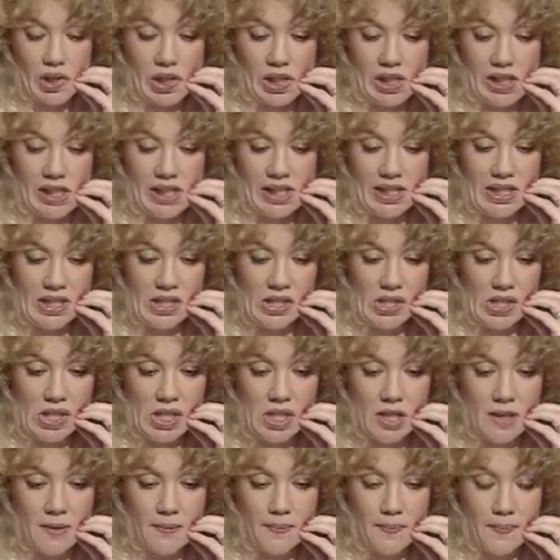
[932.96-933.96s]

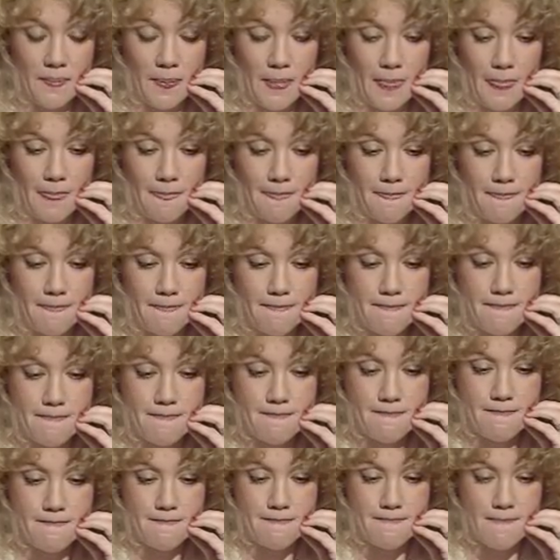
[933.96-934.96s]
And
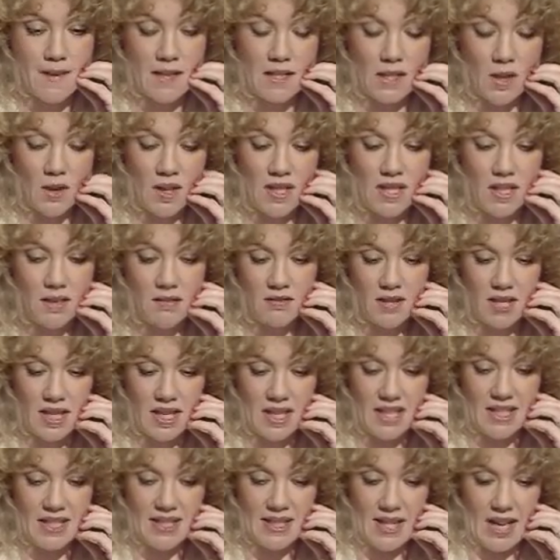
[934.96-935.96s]
so I don't
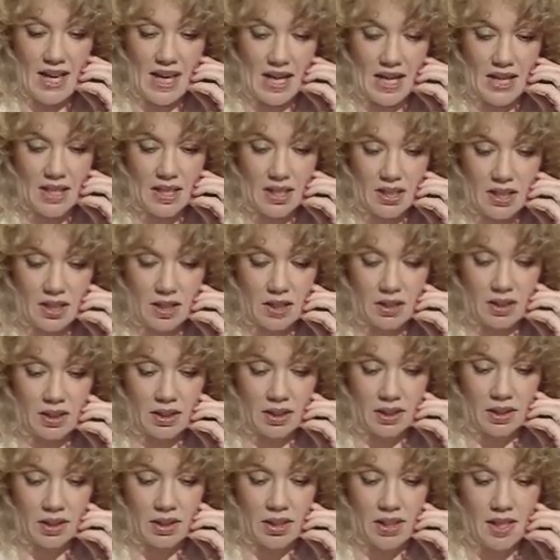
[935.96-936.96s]
think it's that.
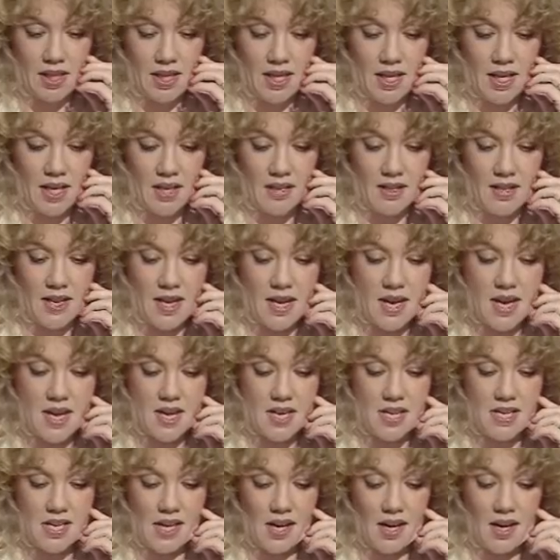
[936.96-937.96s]

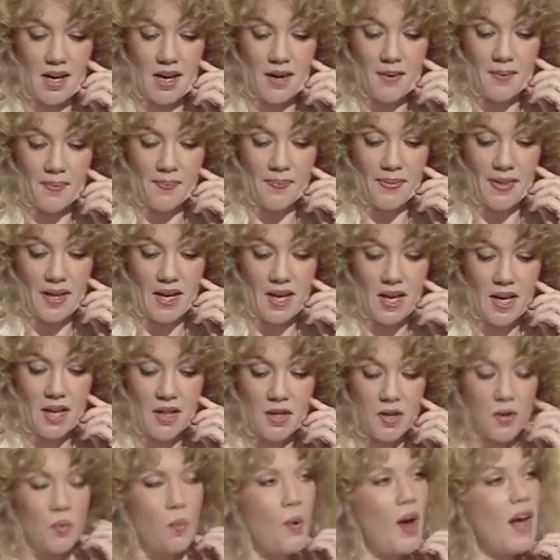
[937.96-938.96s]
The
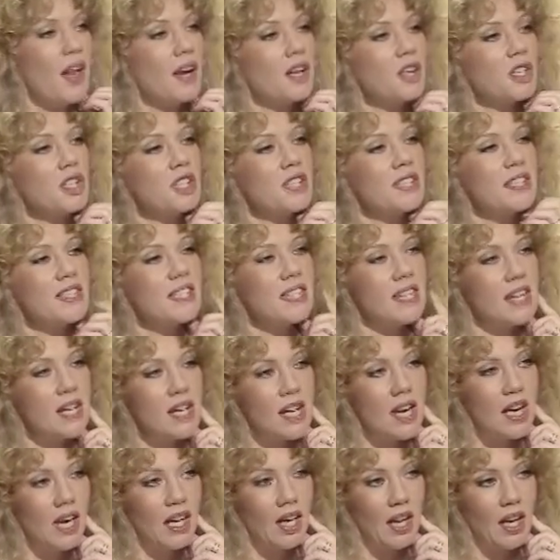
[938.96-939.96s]
Welsh
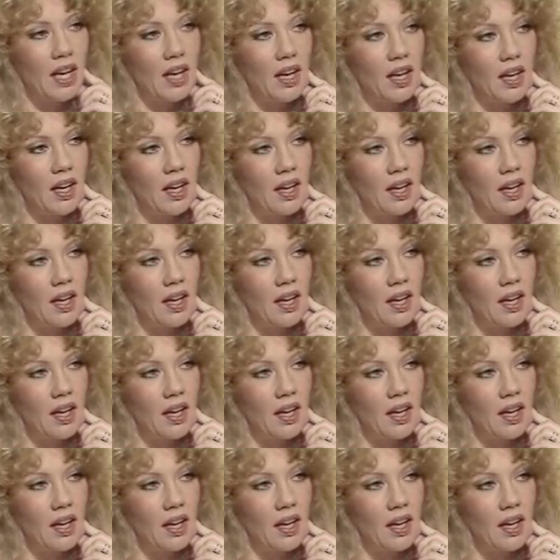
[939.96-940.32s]
singing.